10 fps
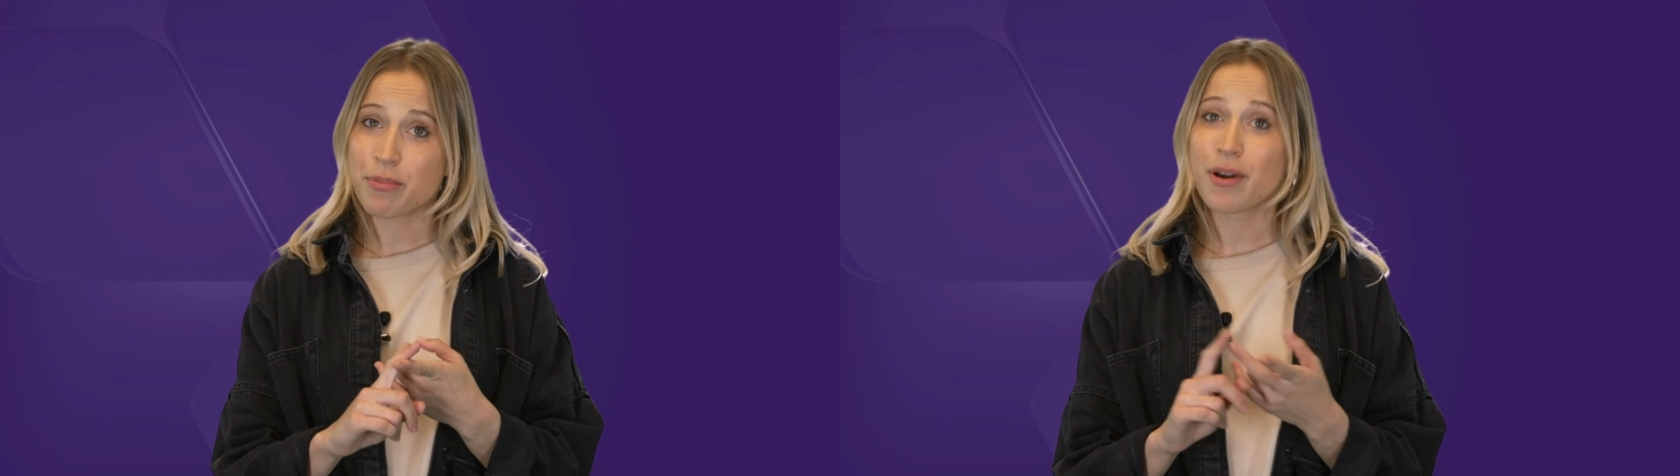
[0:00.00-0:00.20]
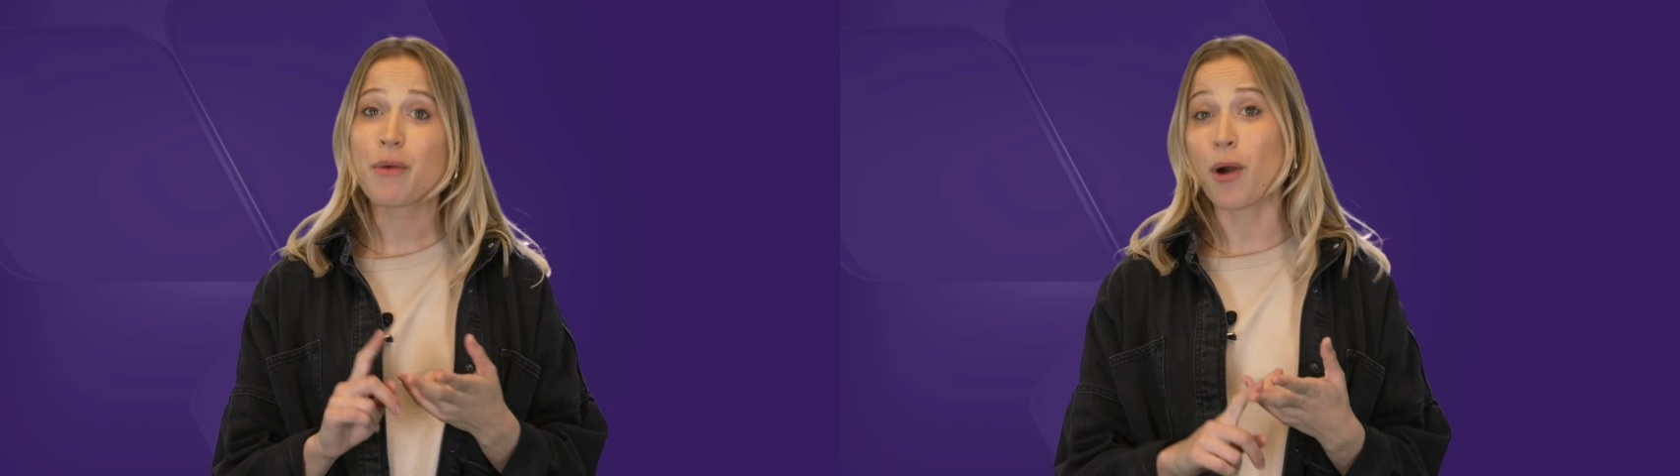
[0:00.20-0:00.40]

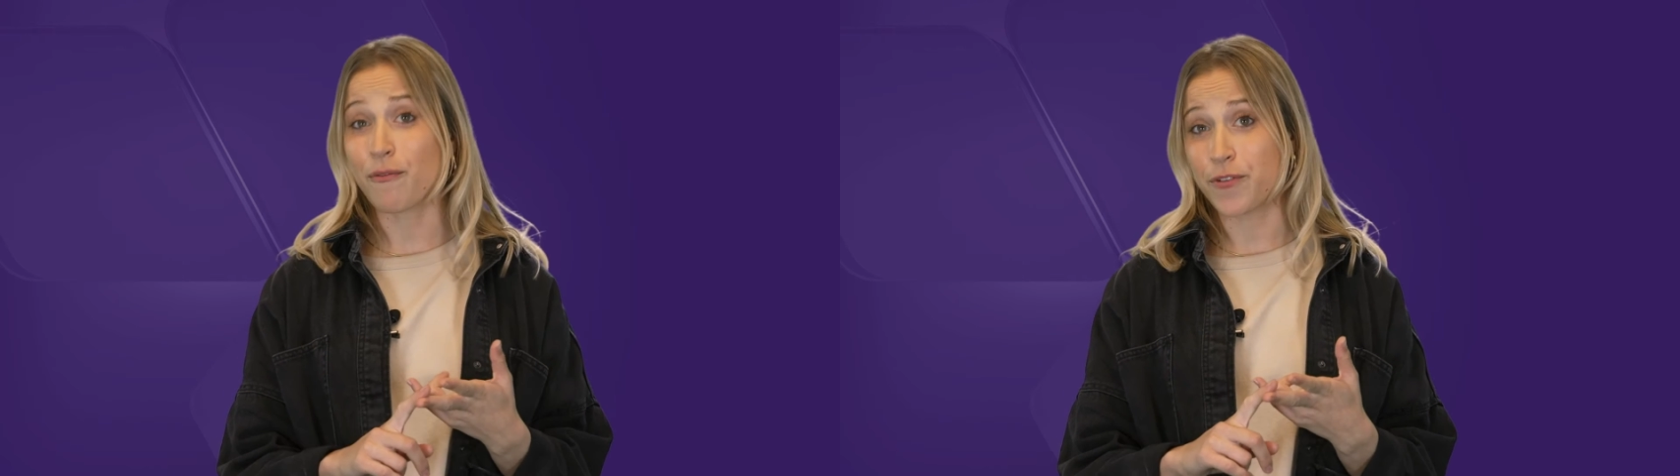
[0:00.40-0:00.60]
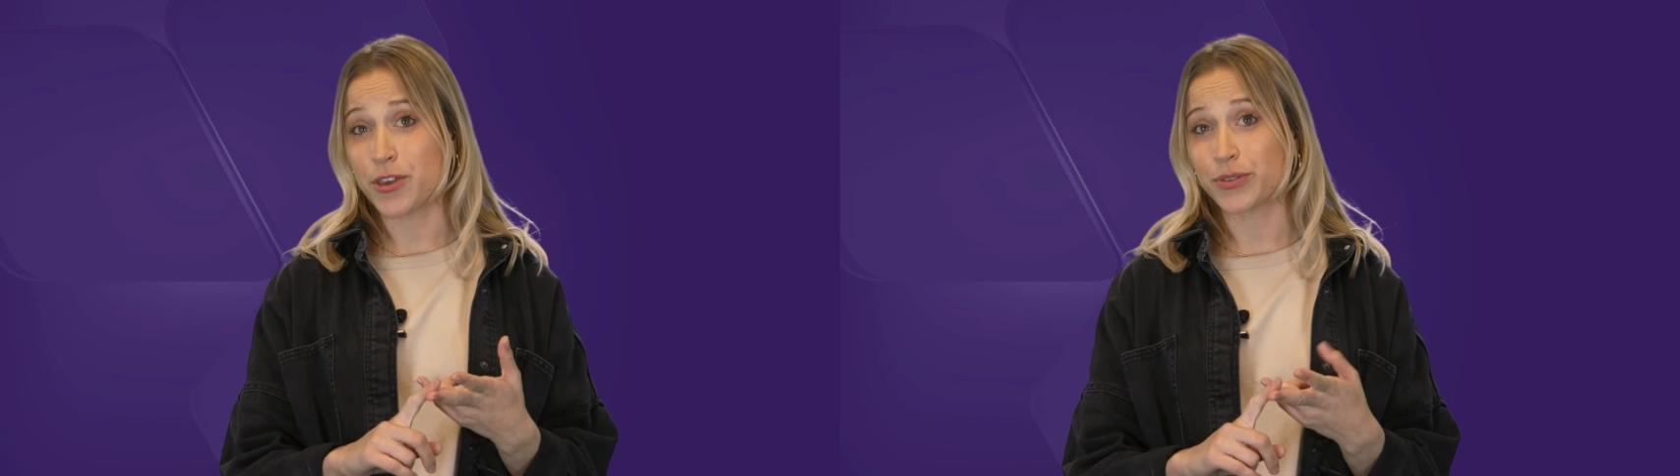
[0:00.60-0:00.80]
and one
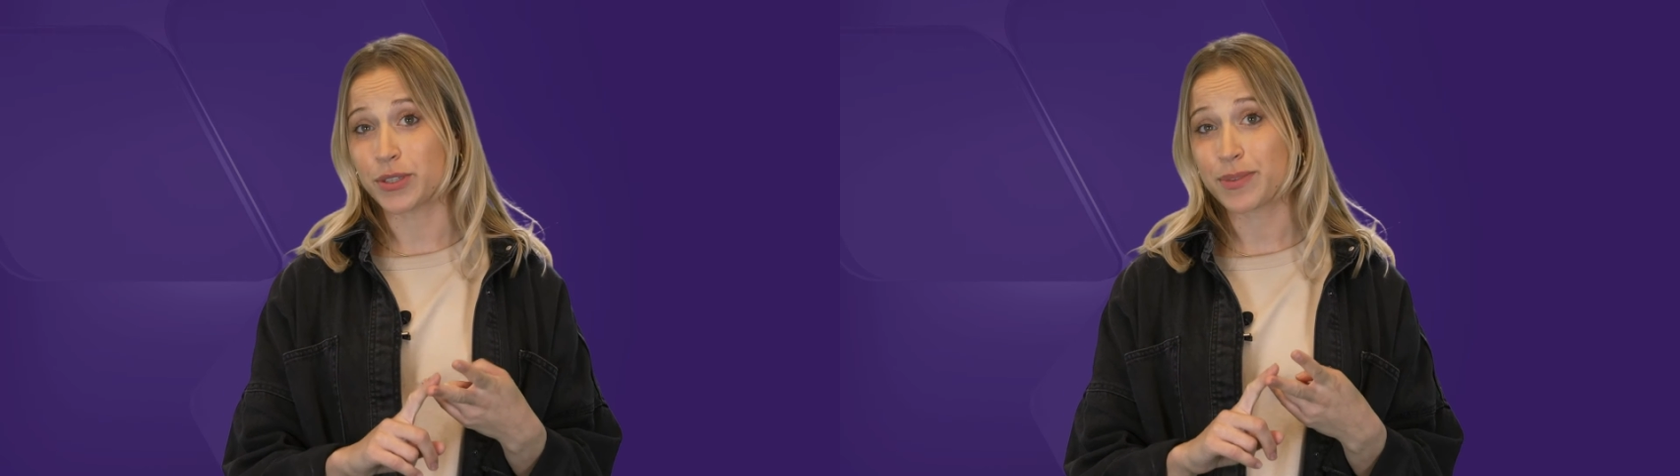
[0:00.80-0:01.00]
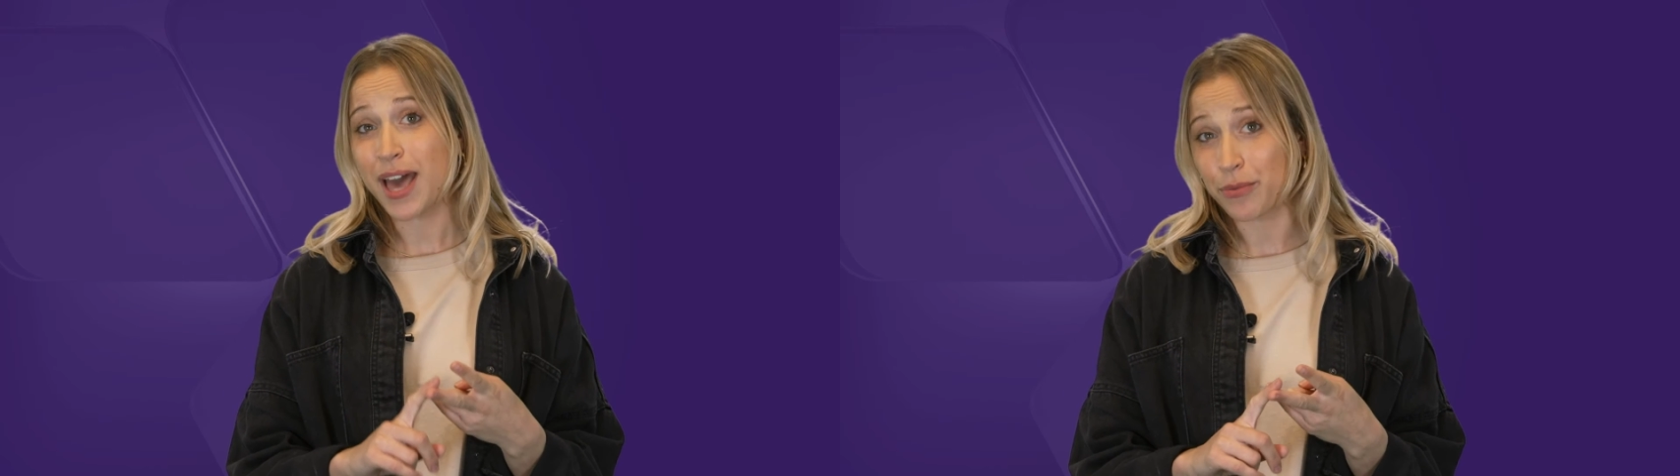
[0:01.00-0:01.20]
for users
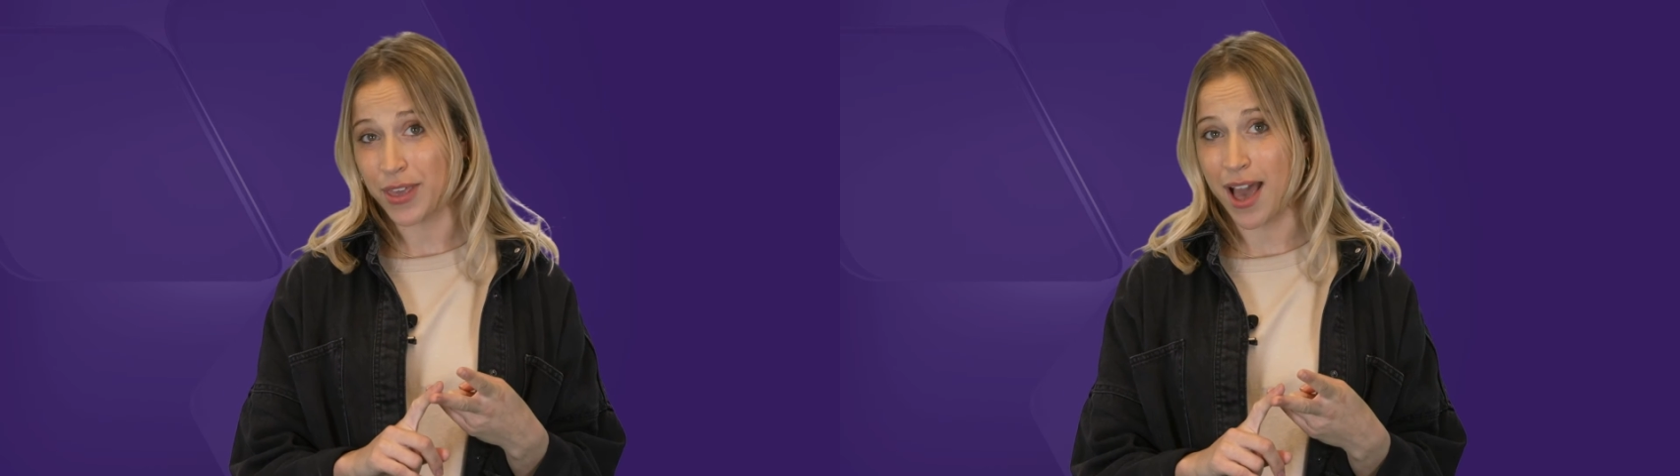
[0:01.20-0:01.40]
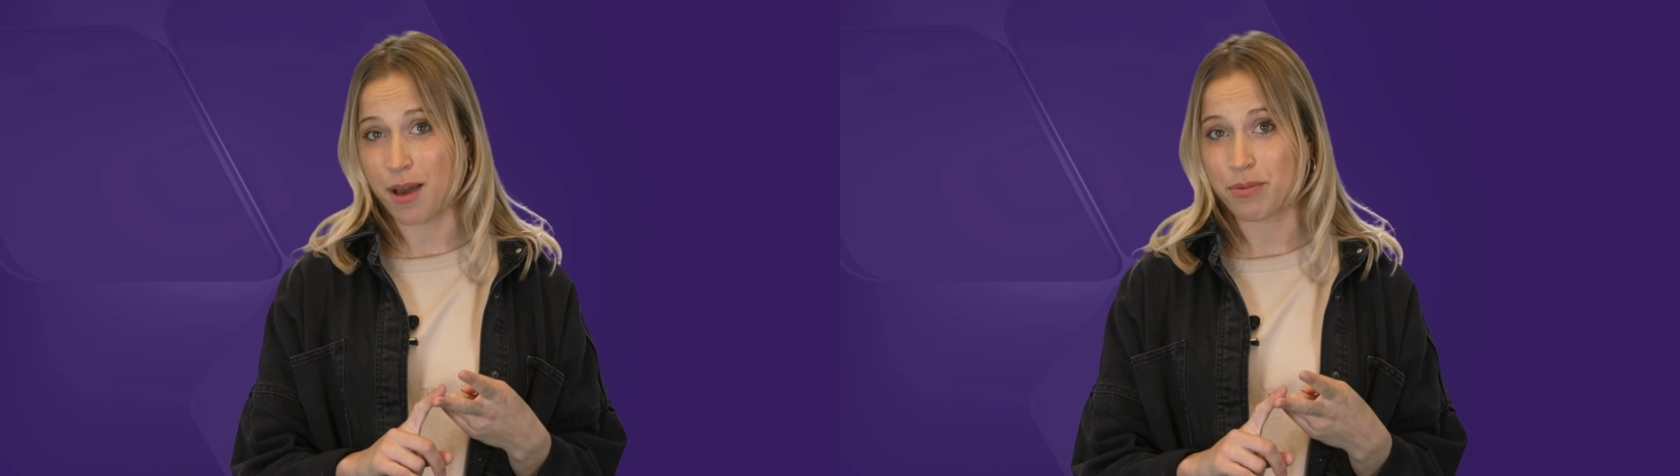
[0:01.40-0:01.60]
without the
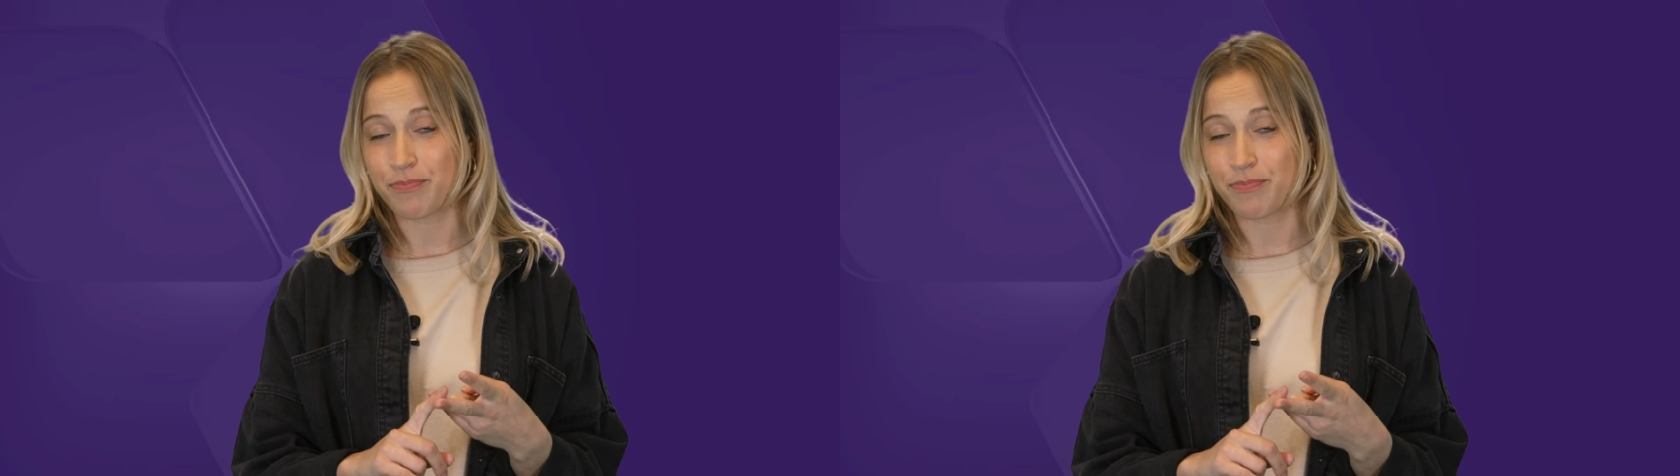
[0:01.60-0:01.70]
app.